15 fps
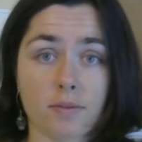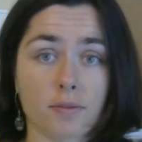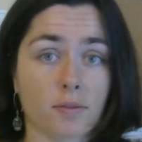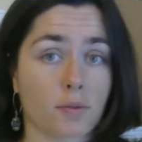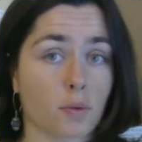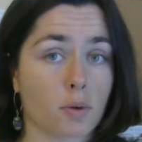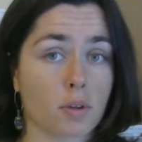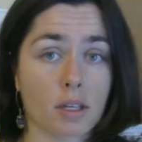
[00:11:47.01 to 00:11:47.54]

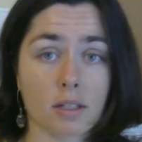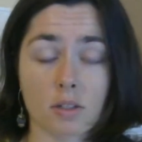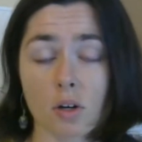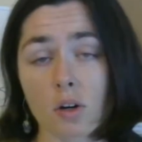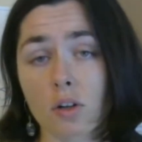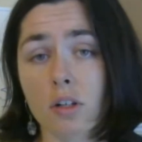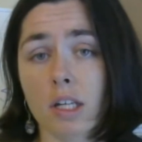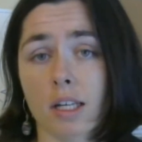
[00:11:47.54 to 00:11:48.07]
for the
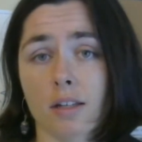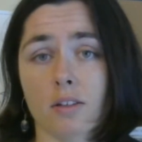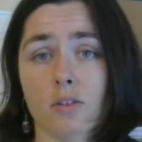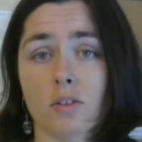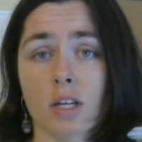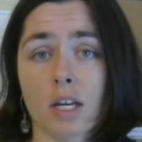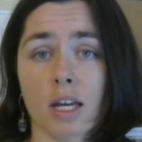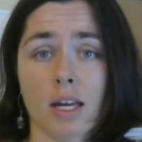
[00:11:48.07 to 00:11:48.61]

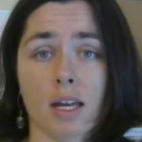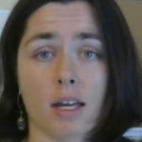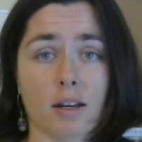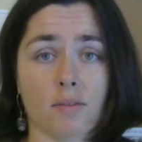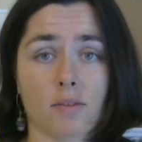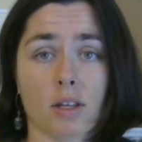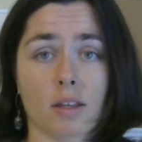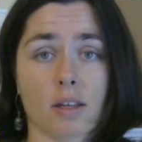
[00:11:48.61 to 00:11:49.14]
attorneys and
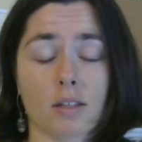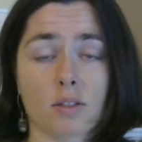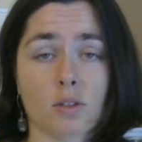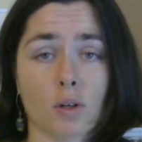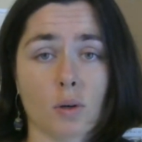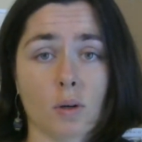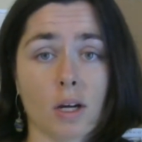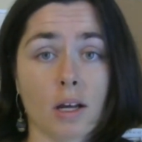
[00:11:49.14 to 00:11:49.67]
everything.
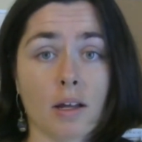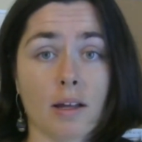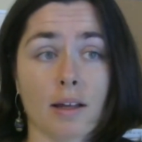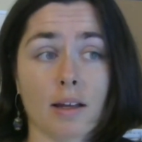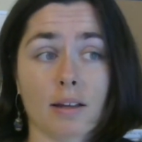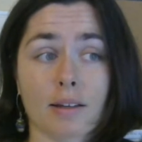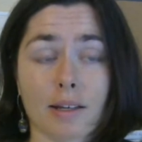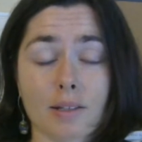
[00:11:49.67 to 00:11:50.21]
So
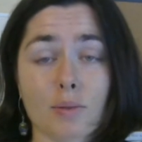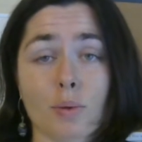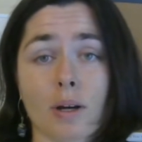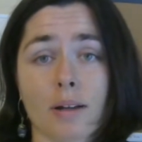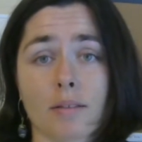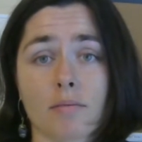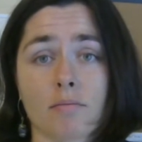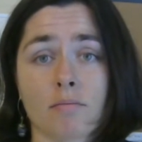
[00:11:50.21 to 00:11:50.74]
guess
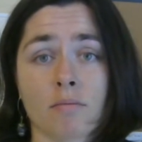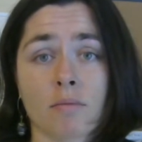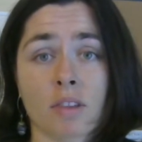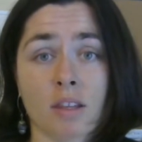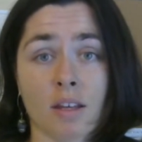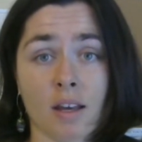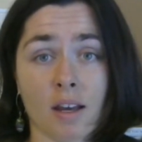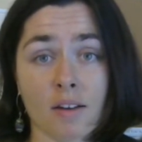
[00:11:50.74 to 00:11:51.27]
what?
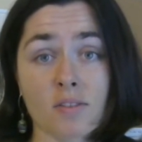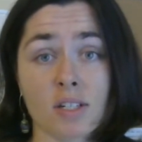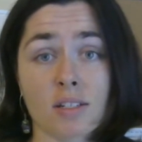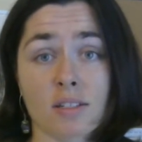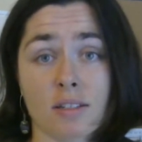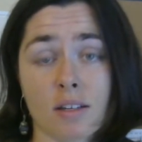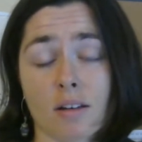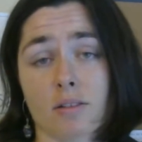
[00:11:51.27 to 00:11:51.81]
The
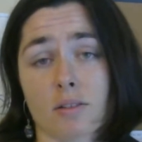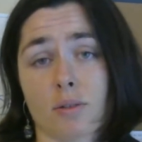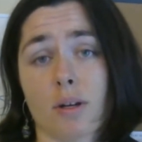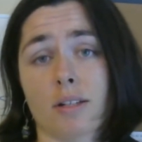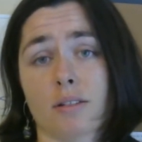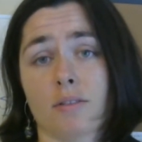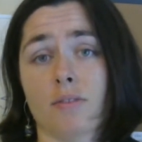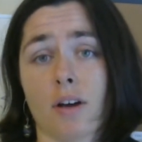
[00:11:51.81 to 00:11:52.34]
FTC also
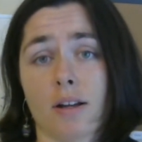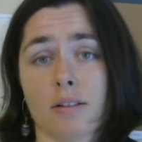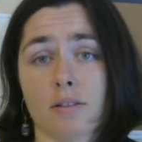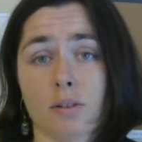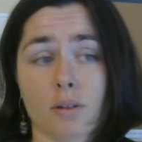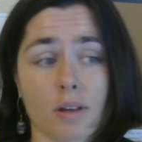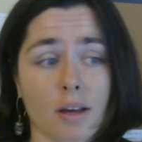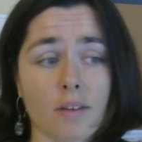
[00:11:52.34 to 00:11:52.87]
has a fine.
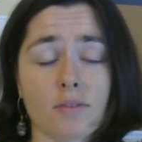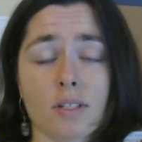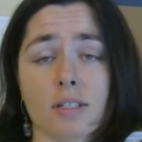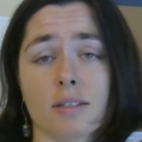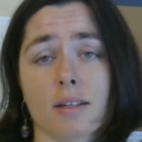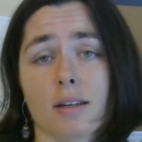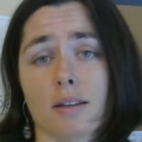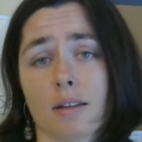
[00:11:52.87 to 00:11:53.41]
So the
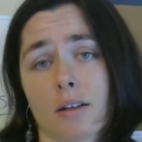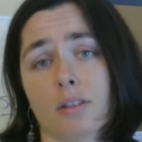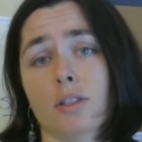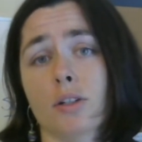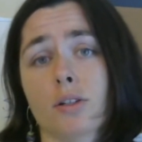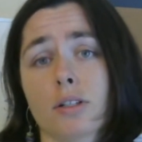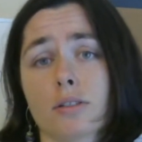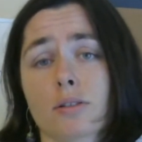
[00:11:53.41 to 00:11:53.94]
FTC and the
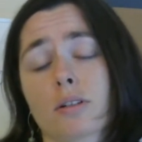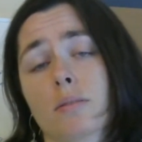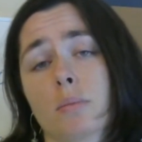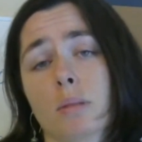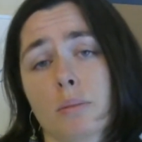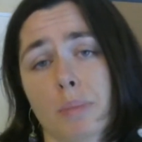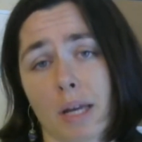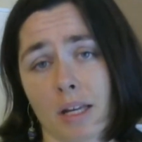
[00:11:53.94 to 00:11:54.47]
attorneys are going to
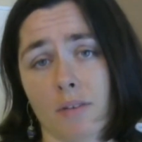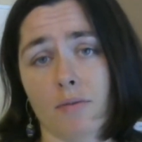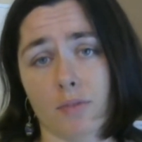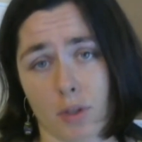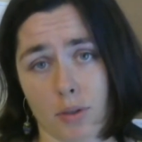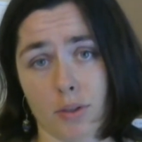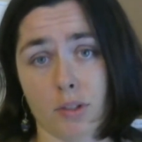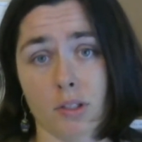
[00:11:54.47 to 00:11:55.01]
be paid
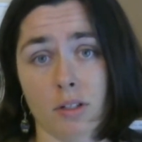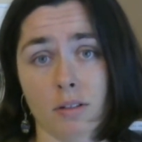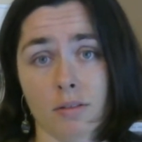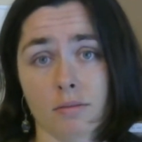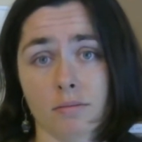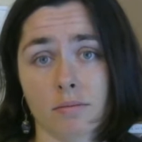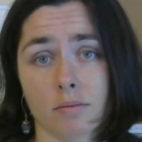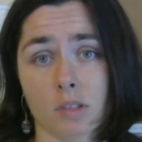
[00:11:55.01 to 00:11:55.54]
first.
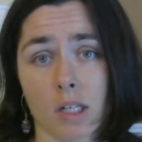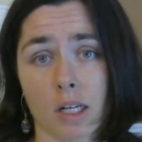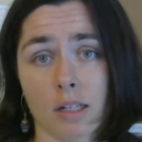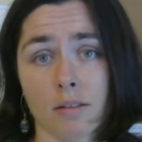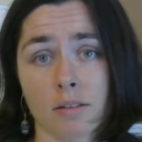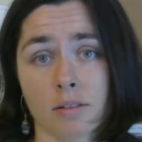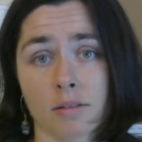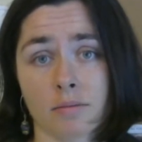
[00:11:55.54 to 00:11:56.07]
Okay?
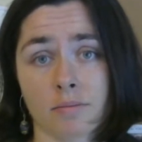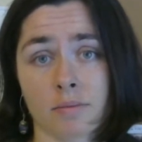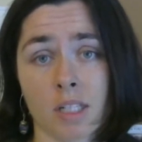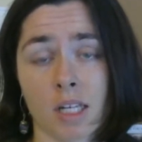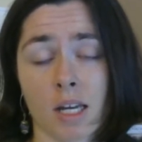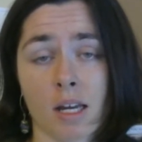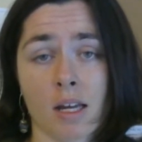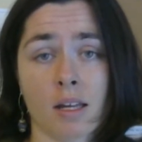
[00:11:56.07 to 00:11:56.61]

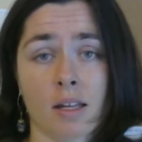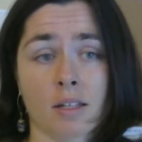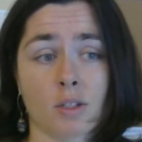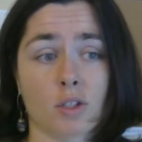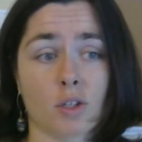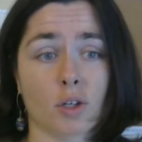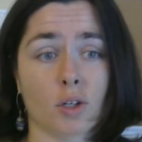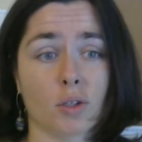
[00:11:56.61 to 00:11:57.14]

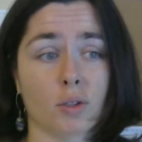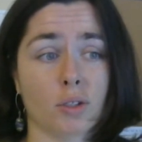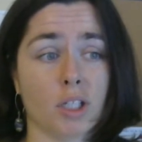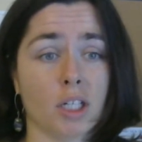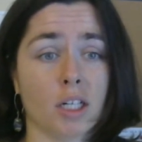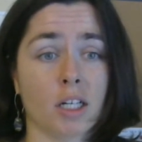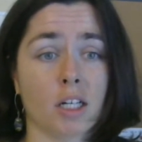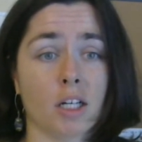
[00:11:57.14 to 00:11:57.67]
So
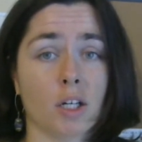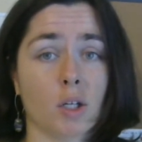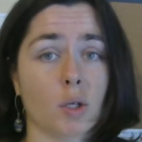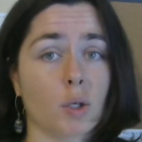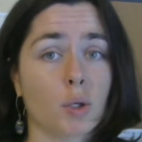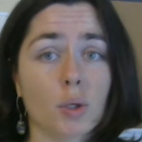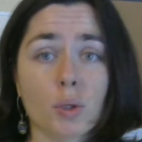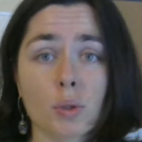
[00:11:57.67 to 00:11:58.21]

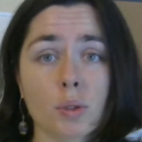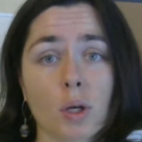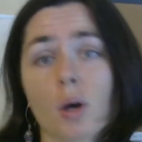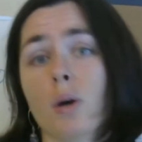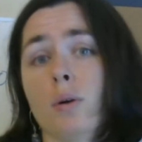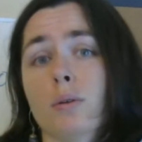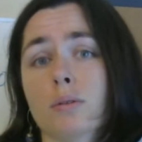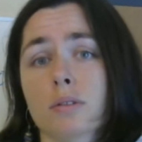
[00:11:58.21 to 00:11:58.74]
who
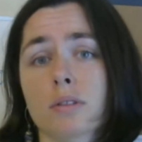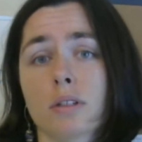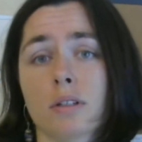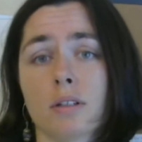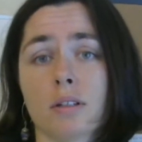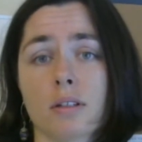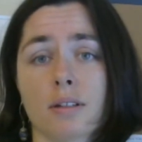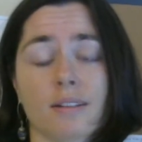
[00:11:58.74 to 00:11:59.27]
knows
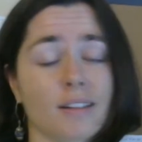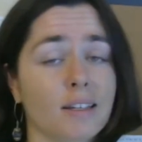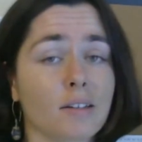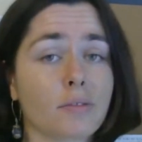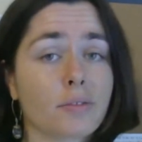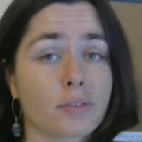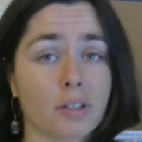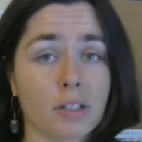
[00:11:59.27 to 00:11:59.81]

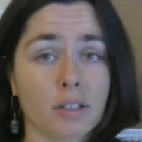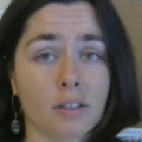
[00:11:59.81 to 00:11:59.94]
if